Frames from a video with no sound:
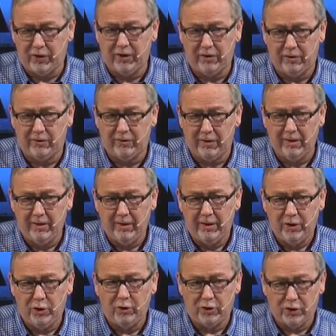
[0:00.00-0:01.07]
his,
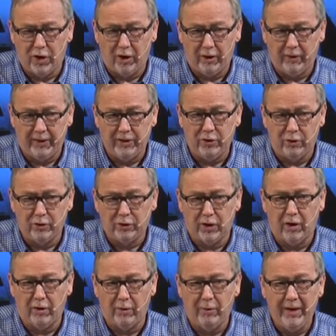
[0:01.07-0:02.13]
your sorrow in your
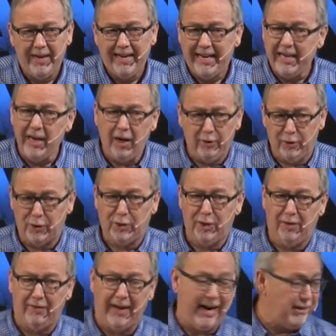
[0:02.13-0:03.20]
sorrow, he
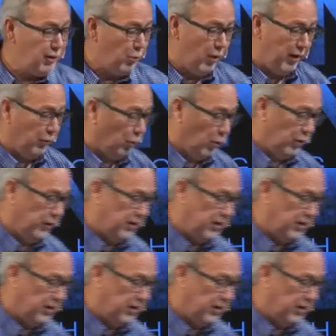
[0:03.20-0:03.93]
understood that I just wanted the world to